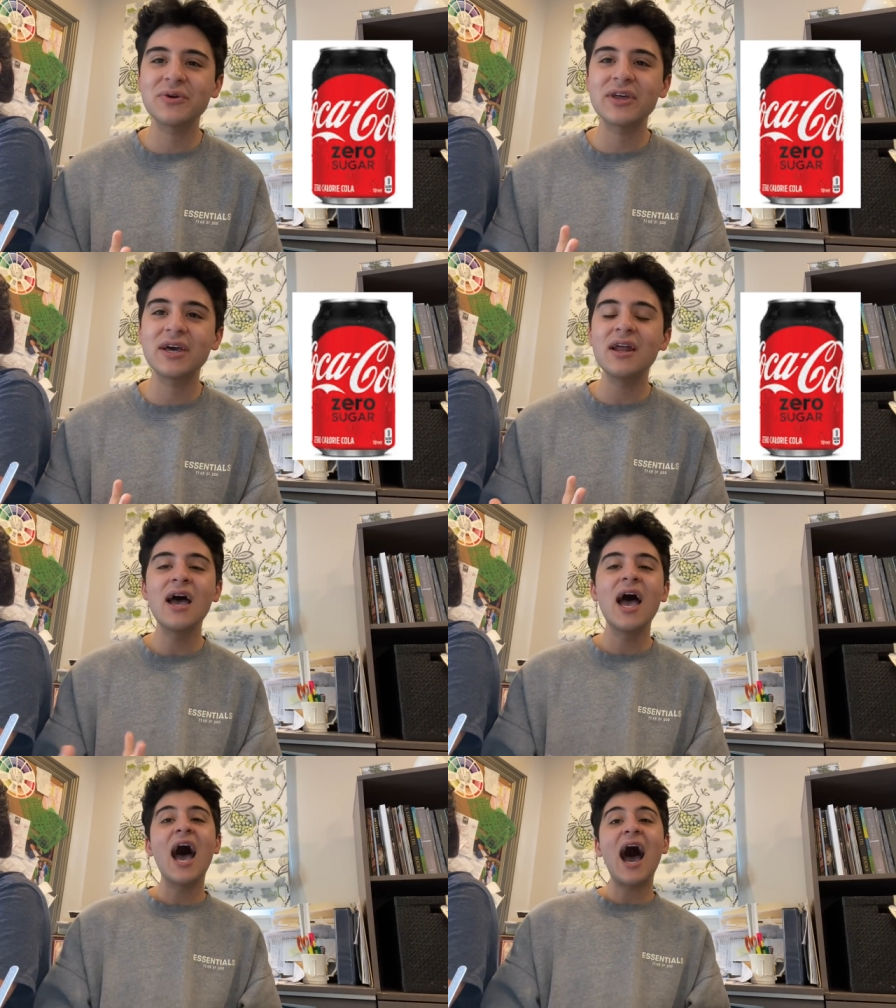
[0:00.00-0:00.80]
with it.
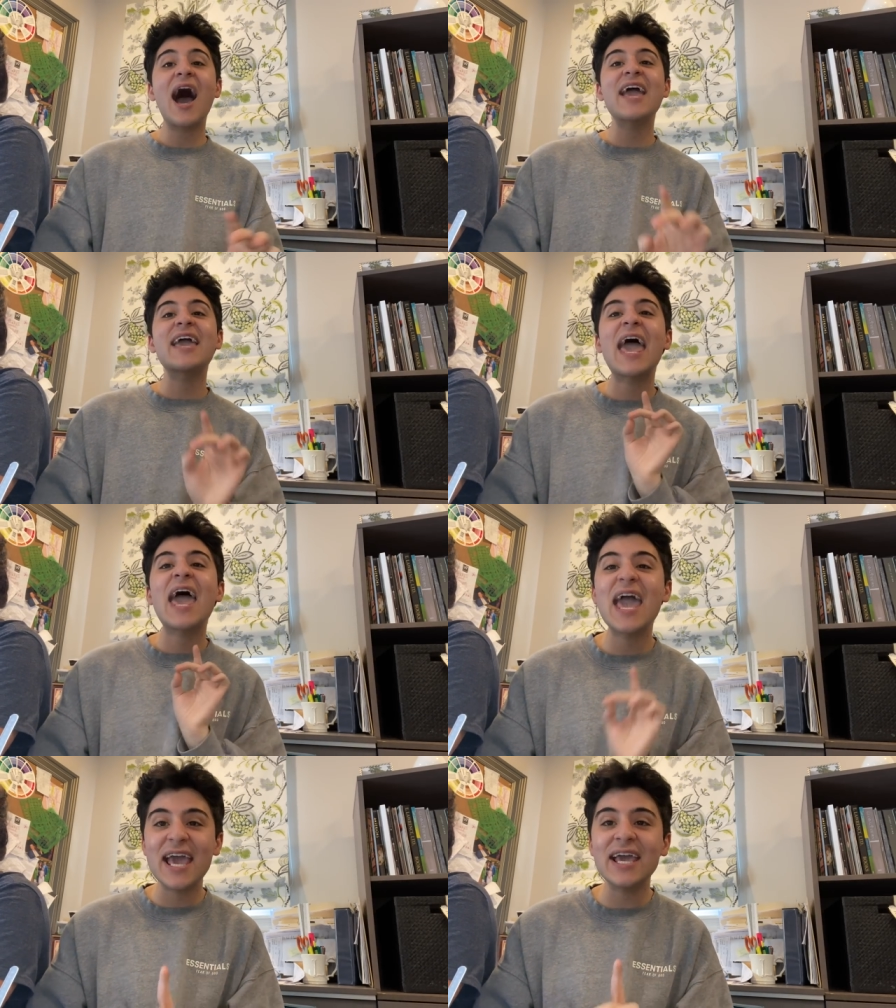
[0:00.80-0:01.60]
I
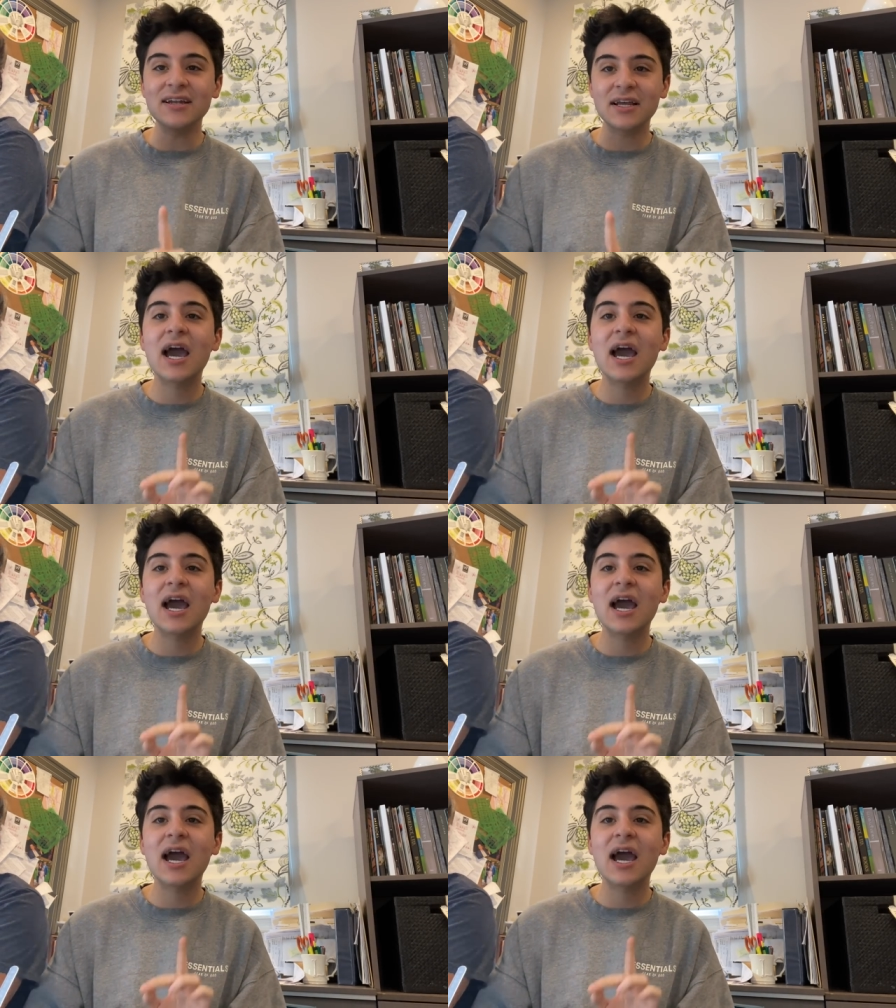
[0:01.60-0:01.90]
hate